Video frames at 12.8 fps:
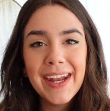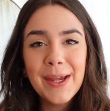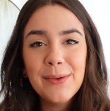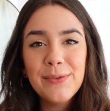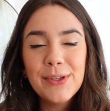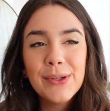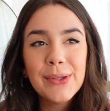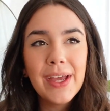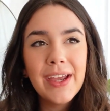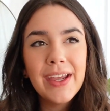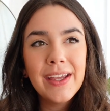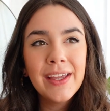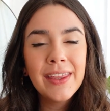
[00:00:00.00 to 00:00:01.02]
I feel
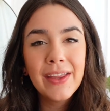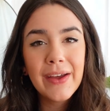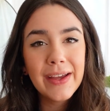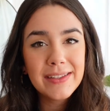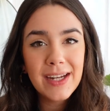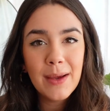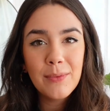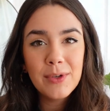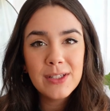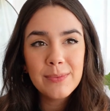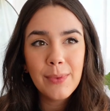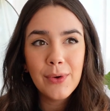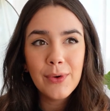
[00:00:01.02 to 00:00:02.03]
like the last time we
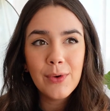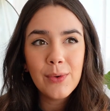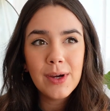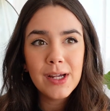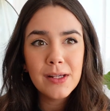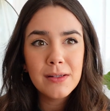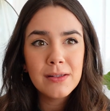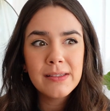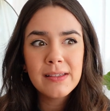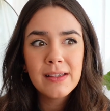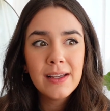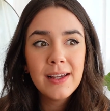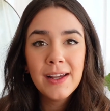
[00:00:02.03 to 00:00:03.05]
spoke was
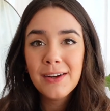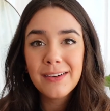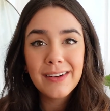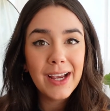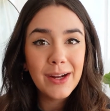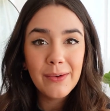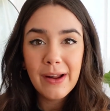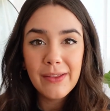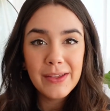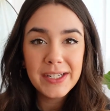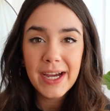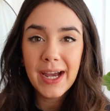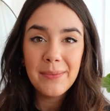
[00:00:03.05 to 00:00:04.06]
right around the
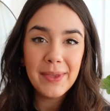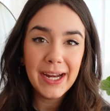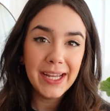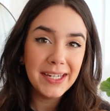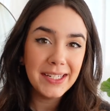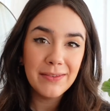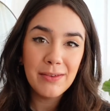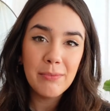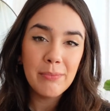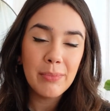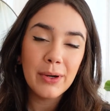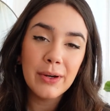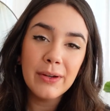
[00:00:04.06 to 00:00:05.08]
time that I had given
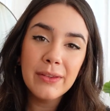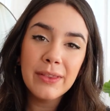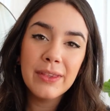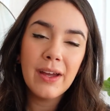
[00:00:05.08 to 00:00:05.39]
birth.